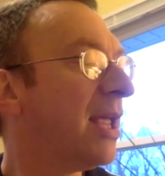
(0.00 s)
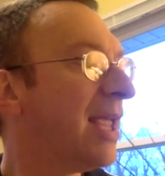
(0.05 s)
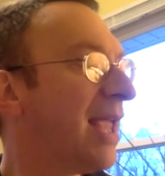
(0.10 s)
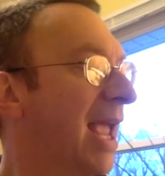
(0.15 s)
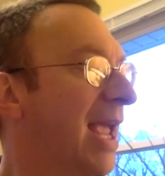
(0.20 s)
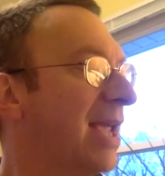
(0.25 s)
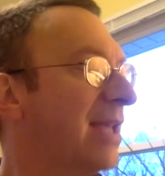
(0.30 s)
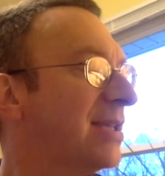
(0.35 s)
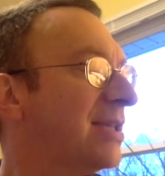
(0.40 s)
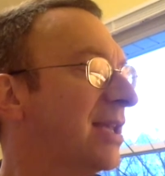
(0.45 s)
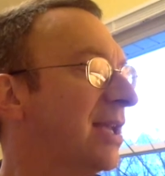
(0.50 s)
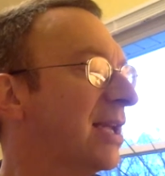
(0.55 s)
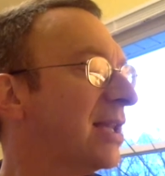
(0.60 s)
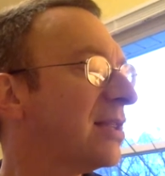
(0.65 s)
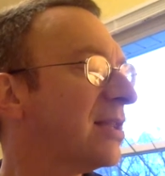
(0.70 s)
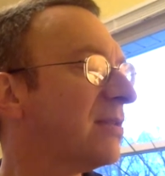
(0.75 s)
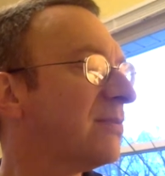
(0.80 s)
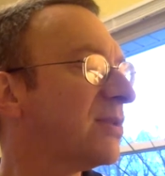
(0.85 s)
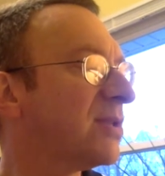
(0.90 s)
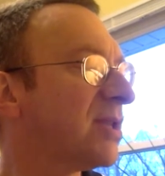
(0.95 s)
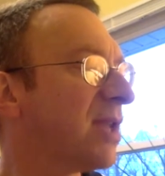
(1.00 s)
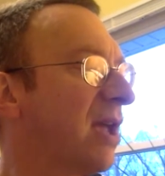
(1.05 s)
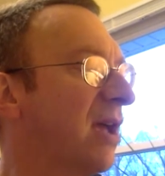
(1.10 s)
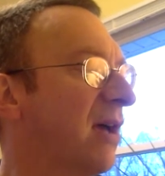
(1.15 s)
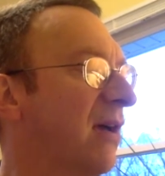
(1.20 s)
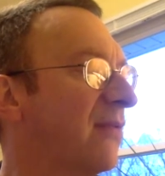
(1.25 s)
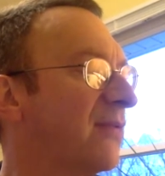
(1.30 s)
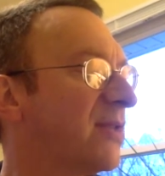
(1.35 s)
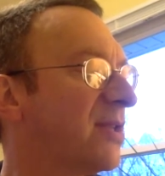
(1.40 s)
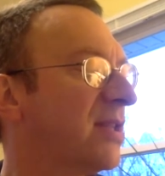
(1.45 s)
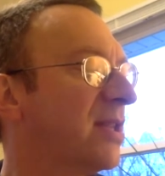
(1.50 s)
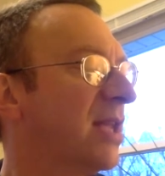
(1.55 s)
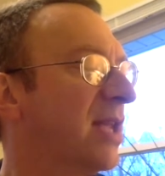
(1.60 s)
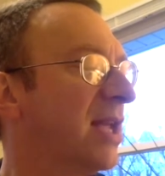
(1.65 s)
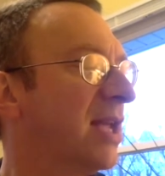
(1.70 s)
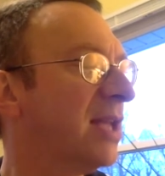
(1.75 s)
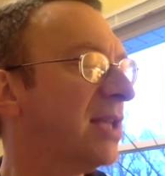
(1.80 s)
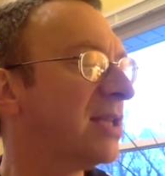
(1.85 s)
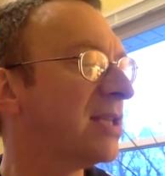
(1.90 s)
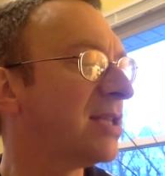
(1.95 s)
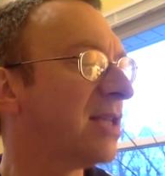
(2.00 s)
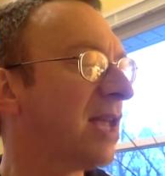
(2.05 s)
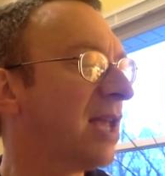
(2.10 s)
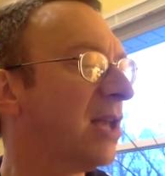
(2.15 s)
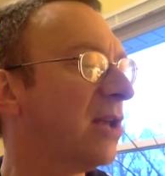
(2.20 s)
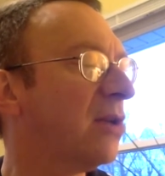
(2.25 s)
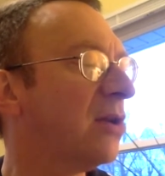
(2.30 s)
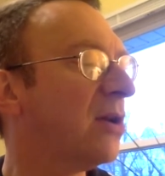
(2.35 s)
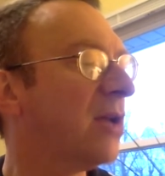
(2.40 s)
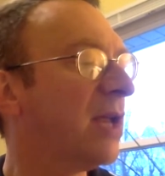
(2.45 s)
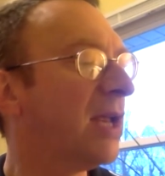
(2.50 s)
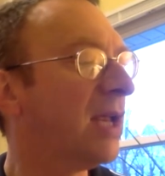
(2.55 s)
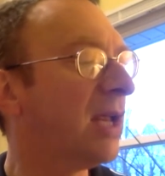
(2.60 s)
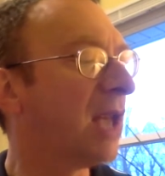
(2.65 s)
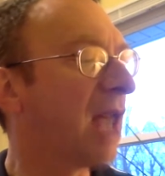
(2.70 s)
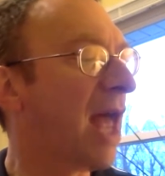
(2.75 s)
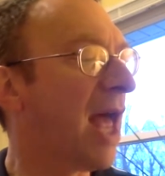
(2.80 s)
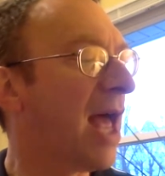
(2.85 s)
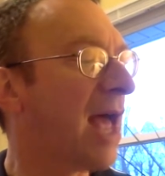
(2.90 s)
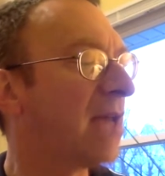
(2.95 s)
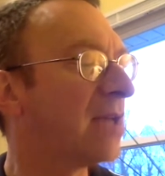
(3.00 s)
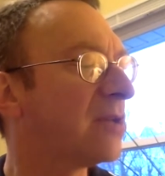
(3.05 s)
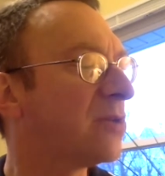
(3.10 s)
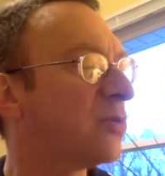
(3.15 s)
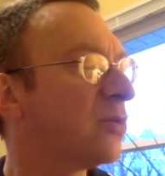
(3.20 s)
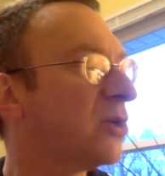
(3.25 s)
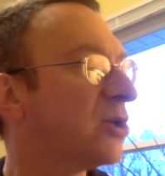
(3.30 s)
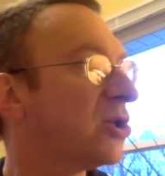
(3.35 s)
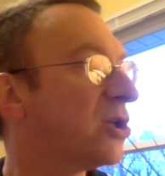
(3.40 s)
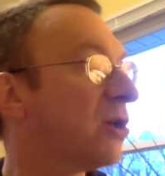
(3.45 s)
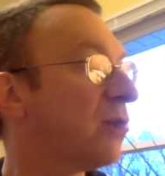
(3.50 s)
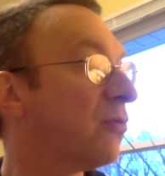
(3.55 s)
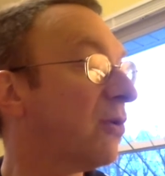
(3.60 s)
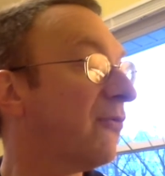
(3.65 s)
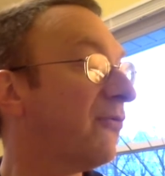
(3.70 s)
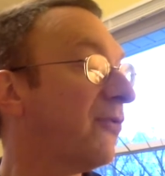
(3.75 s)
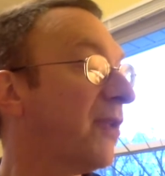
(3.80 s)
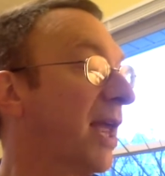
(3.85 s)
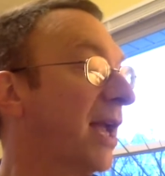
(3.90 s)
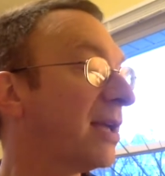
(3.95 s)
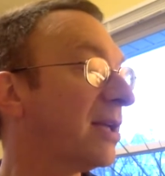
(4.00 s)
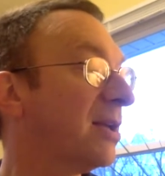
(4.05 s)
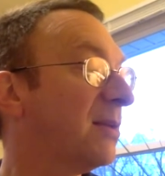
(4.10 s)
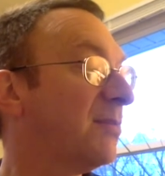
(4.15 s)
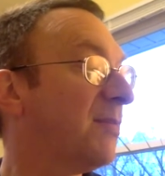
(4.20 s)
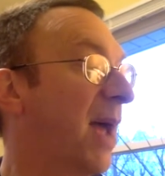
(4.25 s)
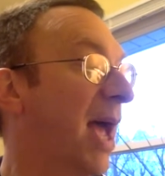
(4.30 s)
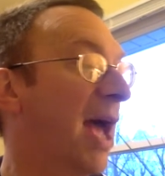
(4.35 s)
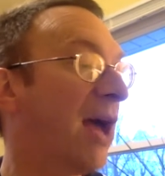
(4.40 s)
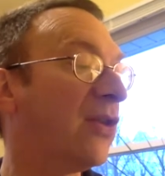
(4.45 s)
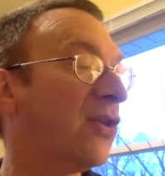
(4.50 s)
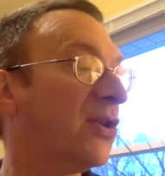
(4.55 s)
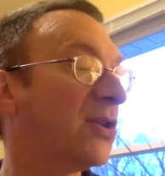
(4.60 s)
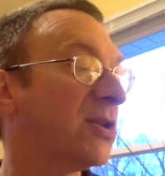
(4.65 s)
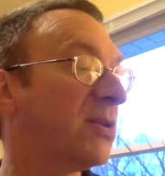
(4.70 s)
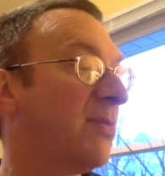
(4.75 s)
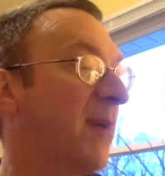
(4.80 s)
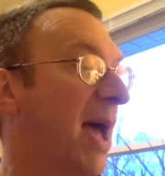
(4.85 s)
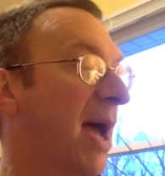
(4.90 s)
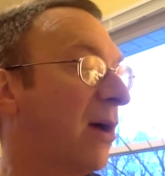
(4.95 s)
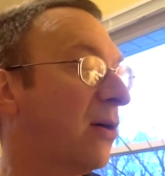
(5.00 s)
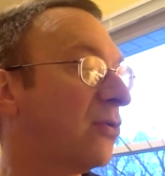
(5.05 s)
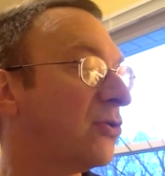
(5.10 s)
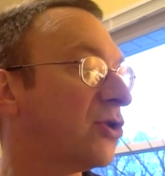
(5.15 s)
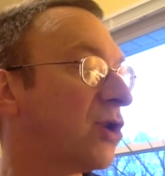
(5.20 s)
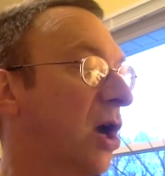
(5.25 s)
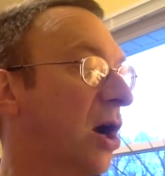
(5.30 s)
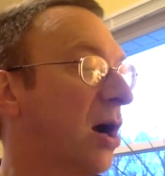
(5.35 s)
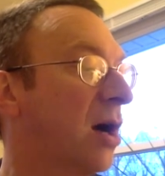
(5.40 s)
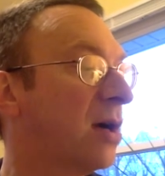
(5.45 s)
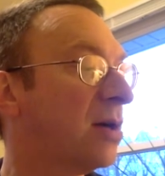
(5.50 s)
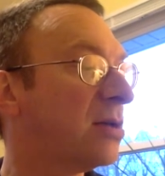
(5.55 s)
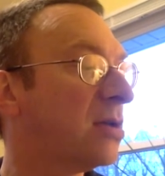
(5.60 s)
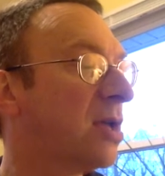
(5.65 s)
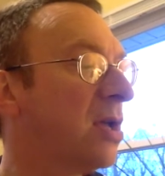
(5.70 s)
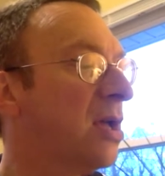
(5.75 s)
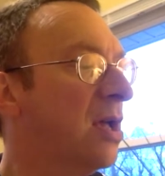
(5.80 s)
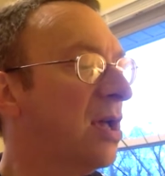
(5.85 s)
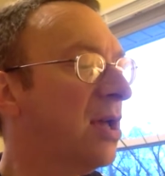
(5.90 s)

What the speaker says: gazing at themselves in the inset-looking glass which reflected back the tobacco jars,